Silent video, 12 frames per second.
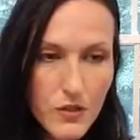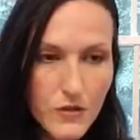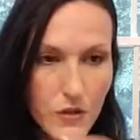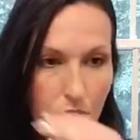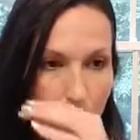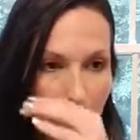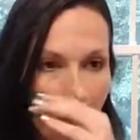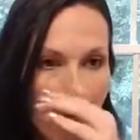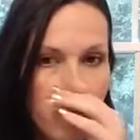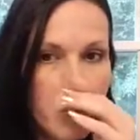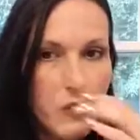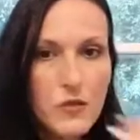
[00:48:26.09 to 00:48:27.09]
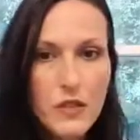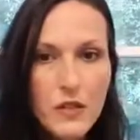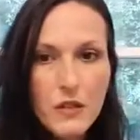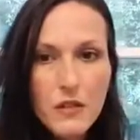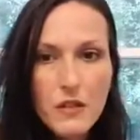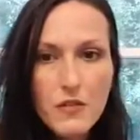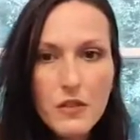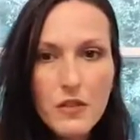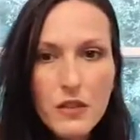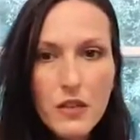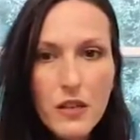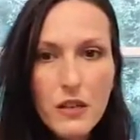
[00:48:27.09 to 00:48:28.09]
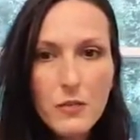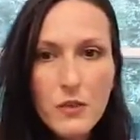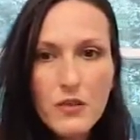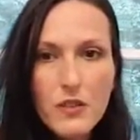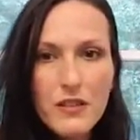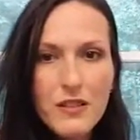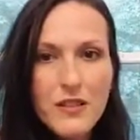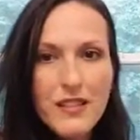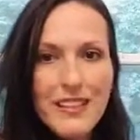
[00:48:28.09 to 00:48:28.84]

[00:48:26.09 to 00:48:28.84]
If you can take communion, if you can take communion,